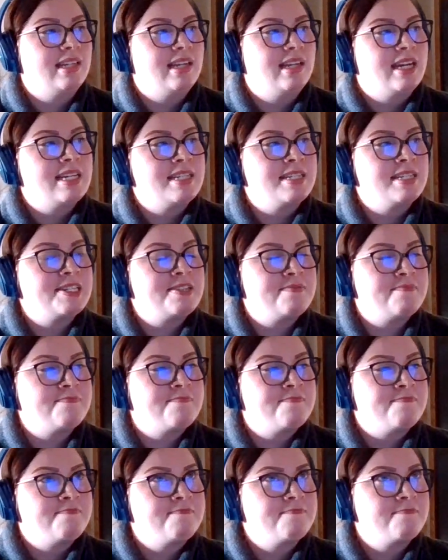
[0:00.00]
I
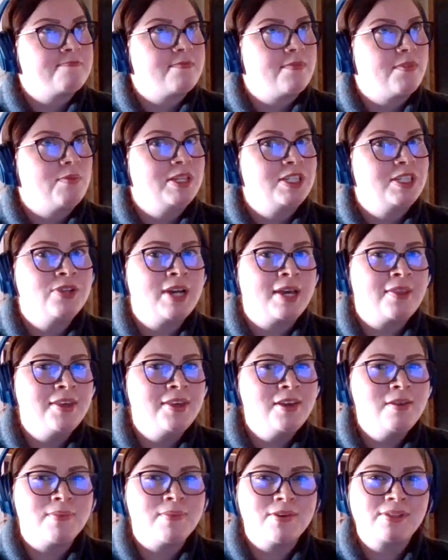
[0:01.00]

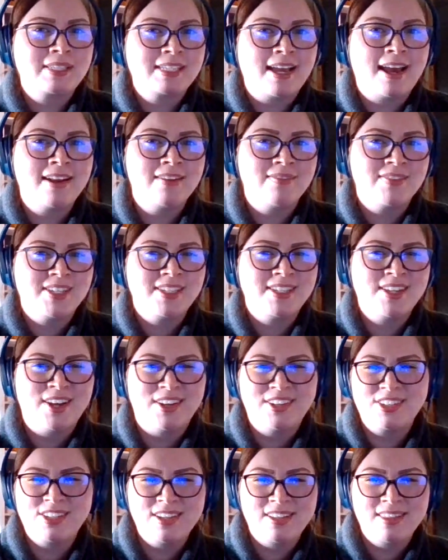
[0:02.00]
think you both kind of
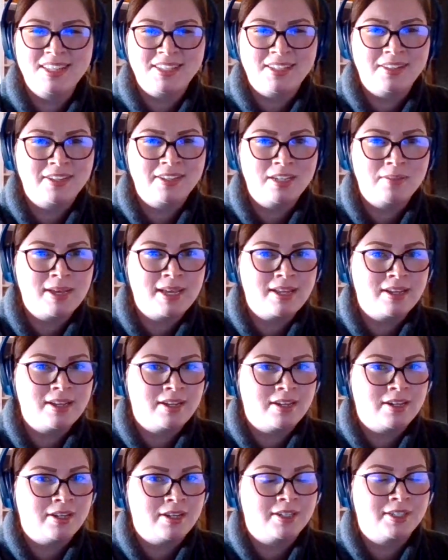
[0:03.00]
touched on this a little bit
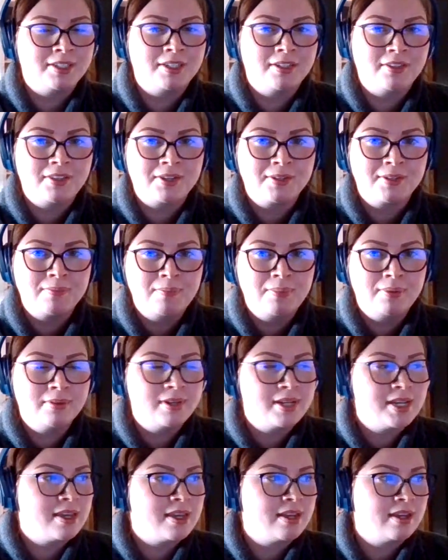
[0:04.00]
in your little
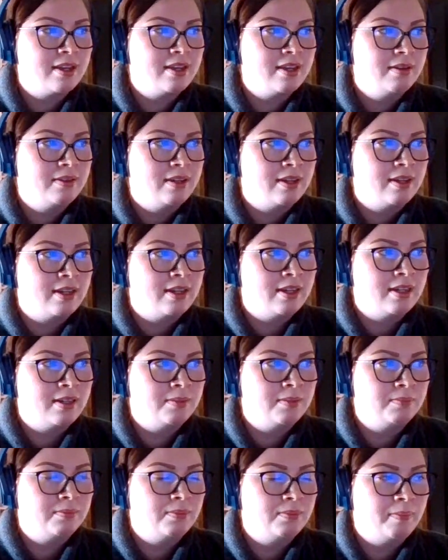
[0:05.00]

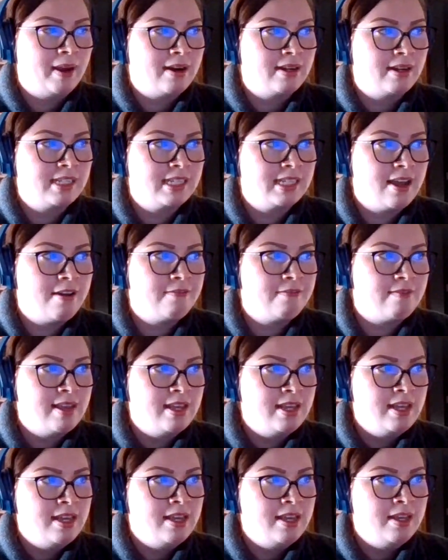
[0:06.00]
prepared stuff,
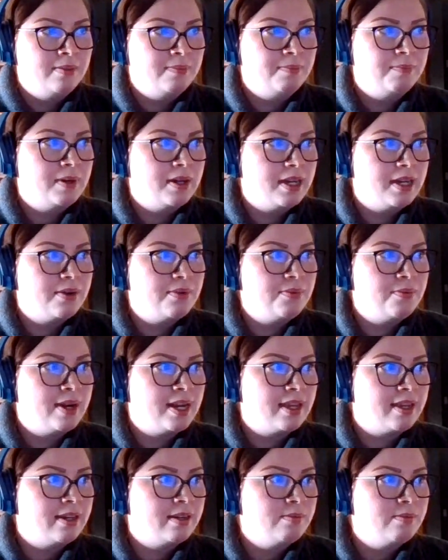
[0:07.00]
but when
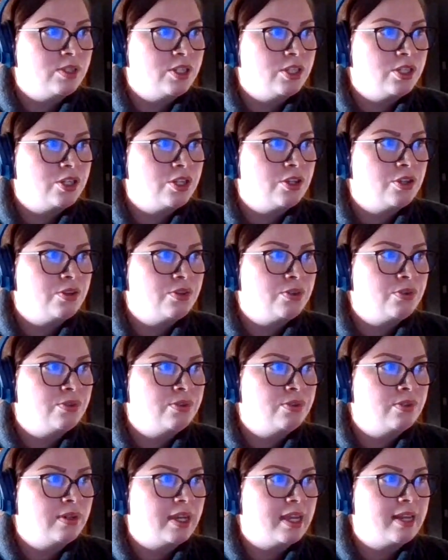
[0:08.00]
it comes
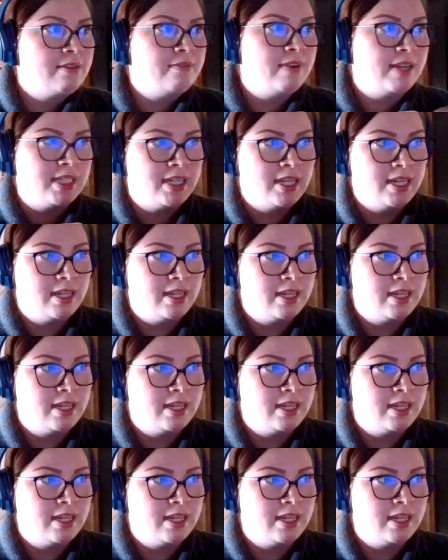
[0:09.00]
to investing in